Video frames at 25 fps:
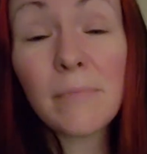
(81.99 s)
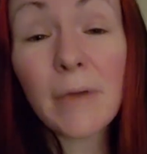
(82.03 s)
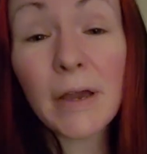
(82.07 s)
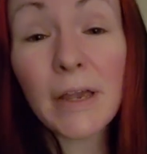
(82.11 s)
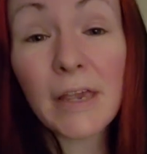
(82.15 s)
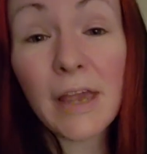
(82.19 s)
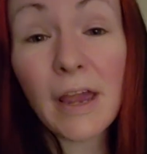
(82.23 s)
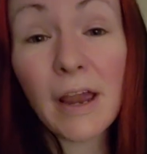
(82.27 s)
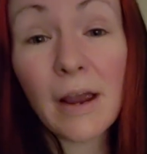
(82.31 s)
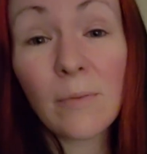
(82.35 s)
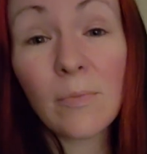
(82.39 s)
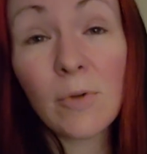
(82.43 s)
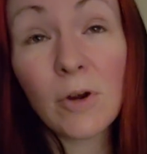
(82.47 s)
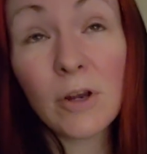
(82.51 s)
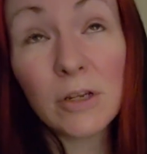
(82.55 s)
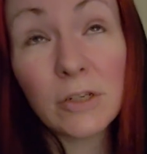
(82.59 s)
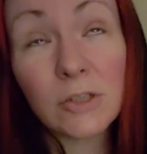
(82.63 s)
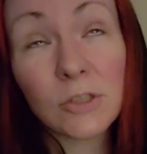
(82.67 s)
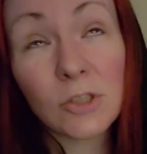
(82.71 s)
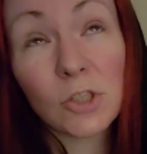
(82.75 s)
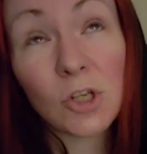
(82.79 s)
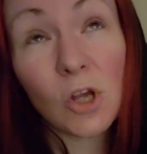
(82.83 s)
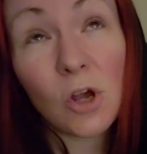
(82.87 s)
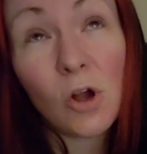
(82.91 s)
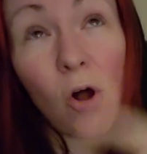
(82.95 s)
My camera
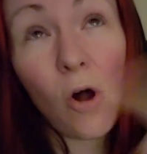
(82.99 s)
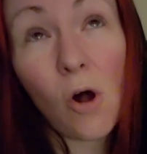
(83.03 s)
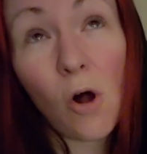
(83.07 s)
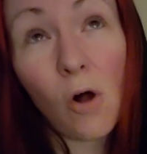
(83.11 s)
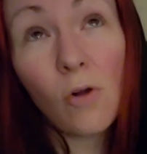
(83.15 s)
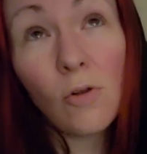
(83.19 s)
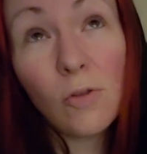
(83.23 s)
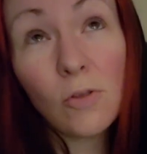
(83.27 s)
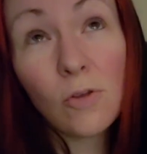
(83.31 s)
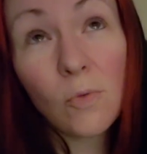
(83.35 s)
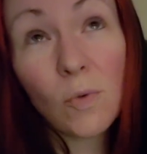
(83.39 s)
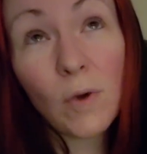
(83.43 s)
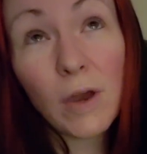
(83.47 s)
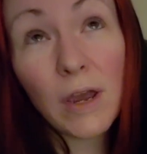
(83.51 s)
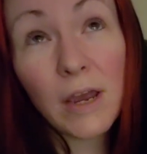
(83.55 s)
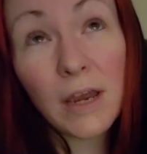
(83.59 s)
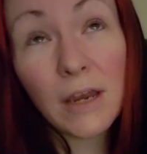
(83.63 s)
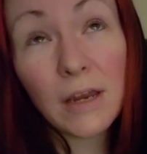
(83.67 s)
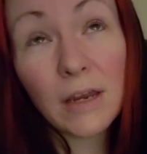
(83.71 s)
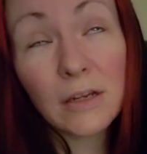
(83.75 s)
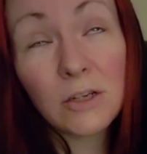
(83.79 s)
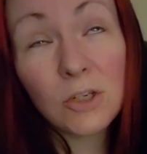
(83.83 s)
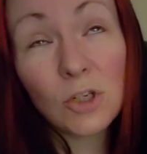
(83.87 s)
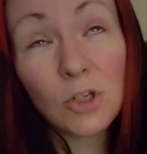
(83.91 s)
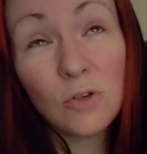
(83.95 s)
is all the
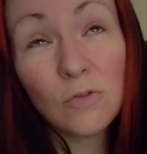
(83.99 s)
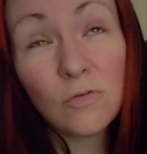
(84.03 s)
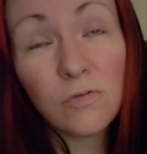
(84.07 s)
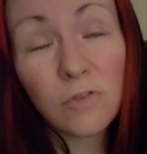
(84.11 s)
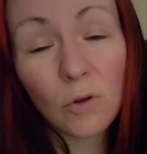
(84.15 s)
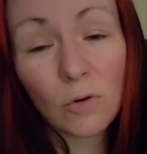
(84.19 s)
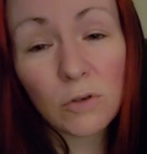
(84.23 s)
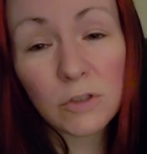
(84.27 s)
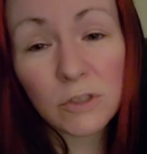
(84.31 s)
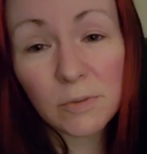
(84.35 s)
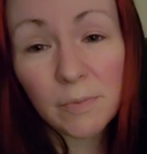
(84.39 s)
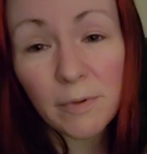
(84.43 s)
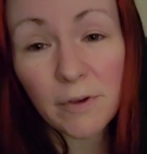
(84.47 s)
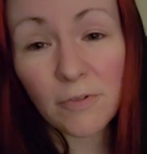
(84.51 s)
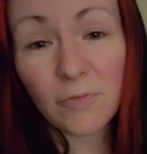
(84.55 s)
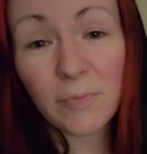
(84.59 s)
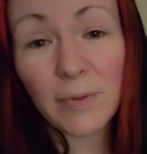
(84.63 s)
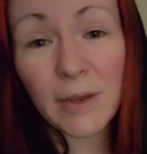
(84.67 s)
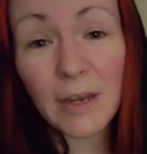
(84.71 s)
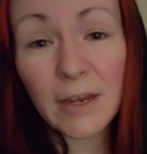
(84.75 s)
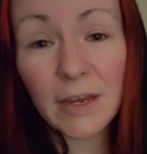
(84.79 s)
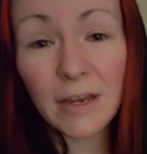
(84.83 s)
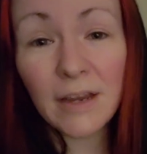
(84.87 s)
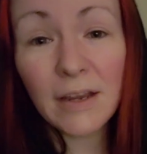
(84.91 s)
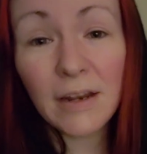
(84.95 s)
way two floors above
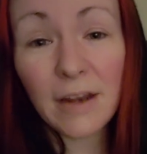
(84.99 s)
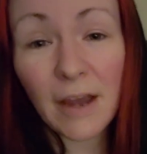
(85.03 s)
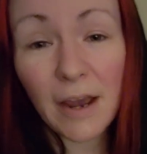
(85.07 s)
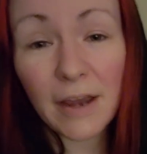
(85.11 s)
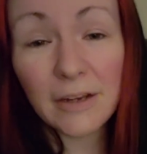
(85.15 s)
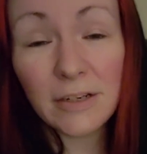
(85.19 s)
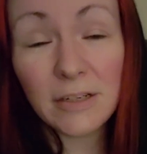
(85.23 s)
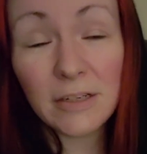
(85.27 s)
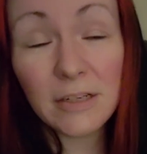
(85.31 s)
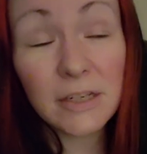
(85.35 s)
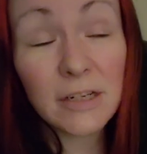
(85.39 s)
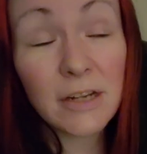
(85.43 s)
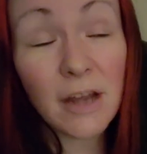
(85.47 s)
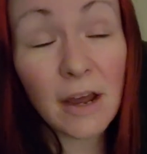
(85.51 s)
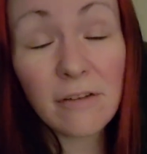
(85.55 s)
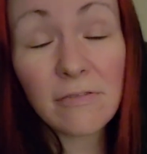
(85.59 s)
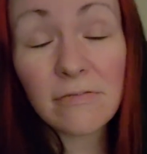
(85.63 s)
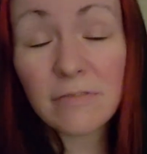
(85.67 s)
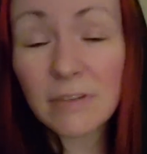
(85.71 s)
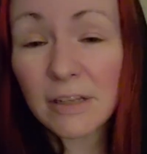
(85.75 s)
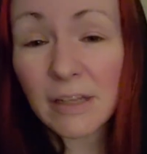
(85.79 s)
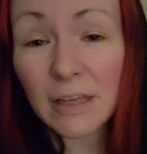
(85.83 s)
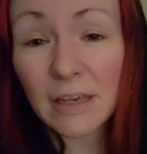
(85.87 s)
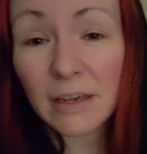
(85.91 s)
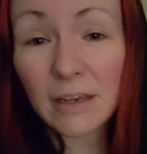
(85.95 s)
me, and I did not
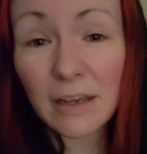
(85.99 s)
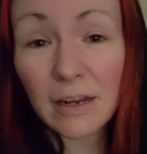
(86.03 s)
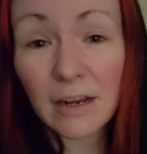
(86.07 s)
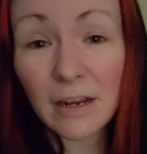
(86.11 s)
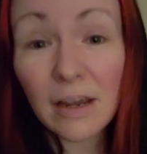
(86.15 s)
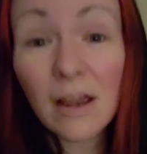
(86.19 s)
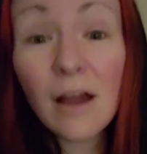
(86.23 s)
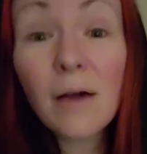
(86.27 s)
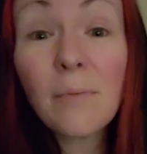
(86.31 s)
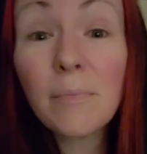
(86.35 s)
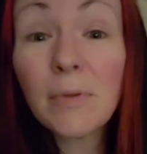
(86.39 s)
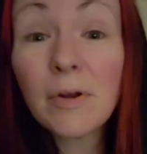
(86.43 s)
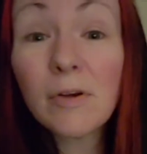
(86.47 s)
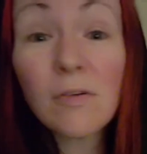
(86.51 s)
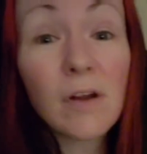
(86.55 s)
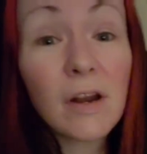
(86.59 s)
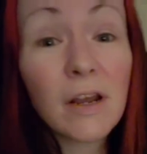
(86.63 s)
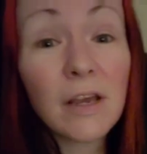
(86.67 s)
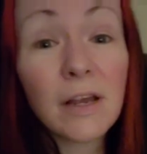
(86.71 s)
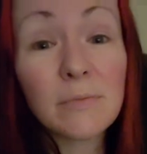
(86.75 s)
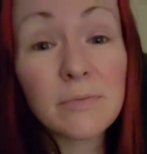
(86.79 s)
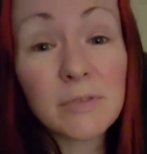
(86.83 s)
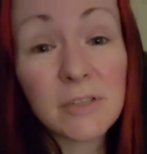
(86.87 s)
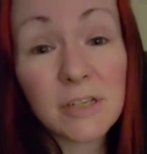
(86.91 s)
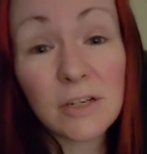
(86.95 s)
feel like getting up and
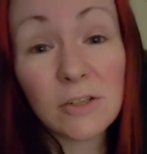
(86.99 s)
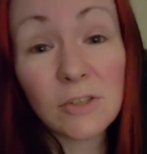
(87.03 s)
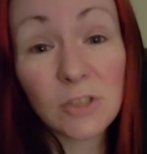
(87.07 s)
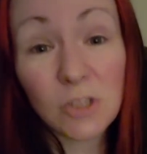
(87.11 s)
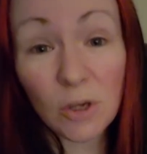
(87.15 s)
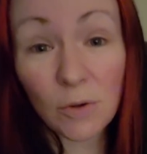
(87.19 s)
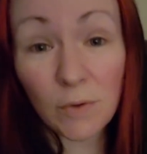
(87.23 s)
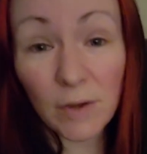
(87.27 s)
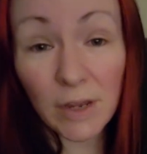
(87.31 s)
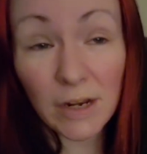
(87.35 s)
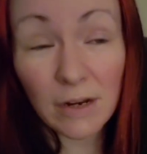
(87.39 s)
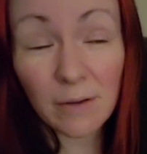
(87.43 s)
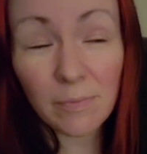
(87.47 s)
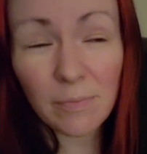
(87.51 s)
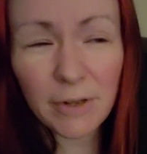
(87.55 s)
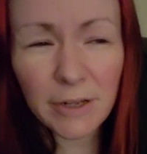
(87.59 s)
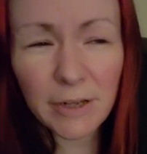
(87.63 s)
running upstairs to go get it.